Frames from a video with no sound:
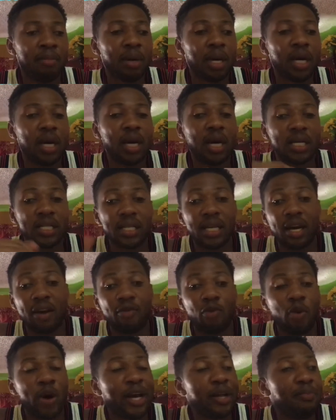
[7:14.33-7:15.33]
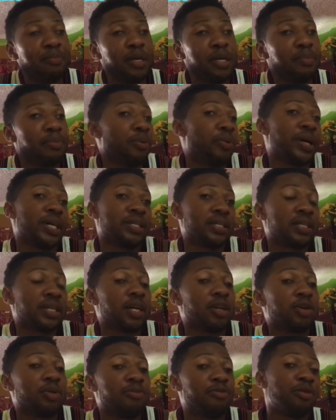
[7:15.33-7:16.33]
Because you have white people where I
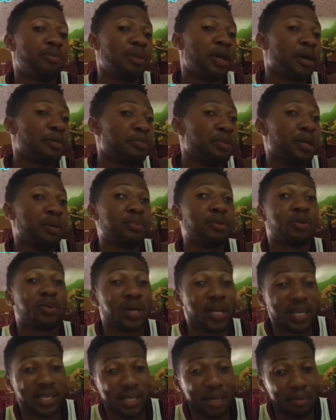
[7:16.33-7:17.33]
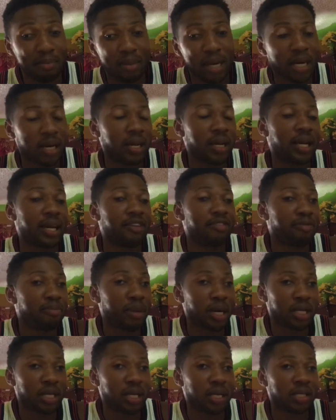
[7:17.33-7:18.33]
stand up for black people to, and I say Black Life
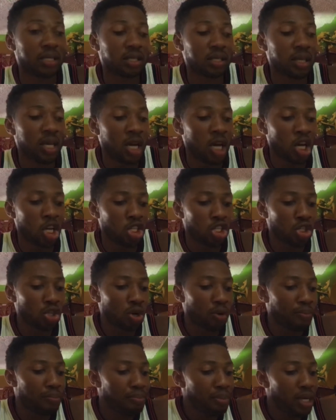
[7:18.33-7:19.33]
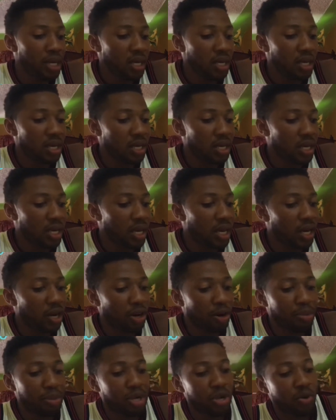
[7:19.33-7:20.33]
Matters. So me
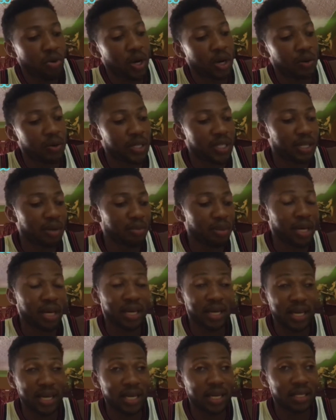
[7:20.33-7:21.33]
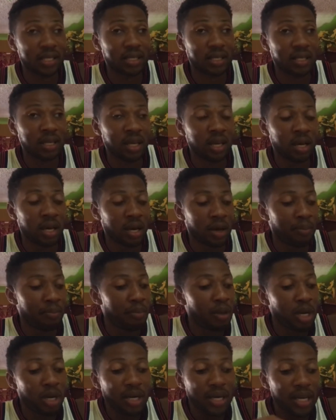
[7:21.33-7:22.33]
can't go be the one who say me a hate.
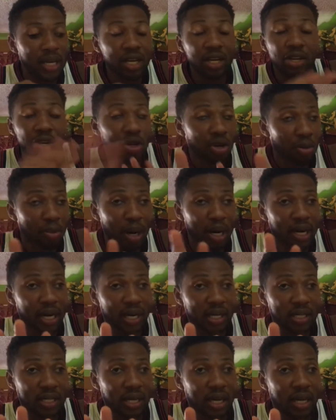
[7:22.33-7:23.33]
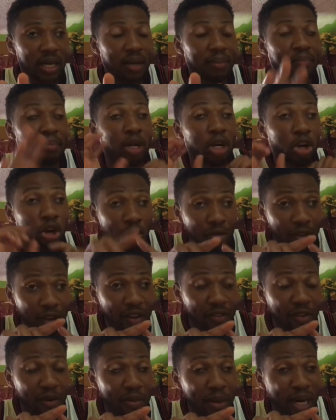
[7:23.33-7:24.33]
Me not eat nobody at all. Me love
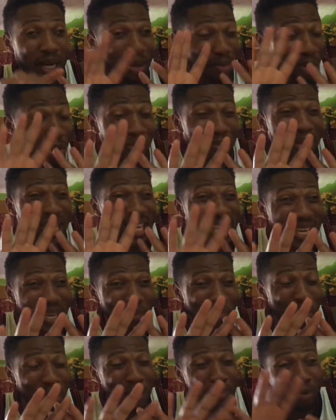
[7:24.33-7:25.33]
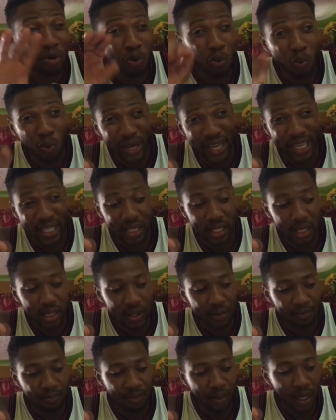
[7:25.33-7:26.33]
everybody, but me eat people
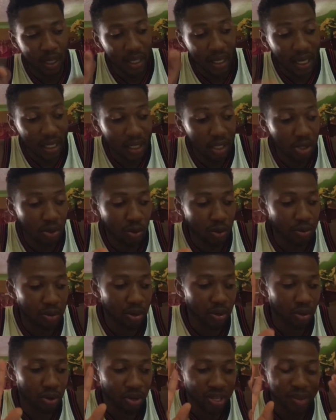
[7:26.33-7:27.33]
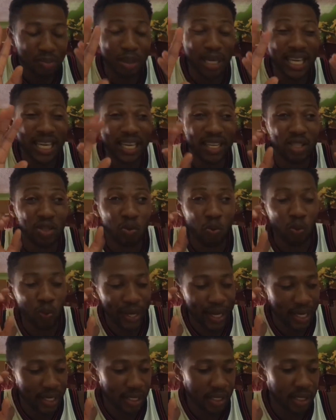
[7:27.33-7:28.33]
ways. That is what me do. Me eat
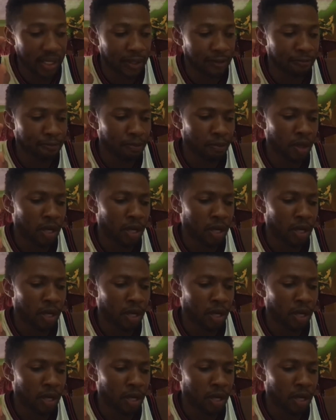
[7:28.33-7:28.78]
ways.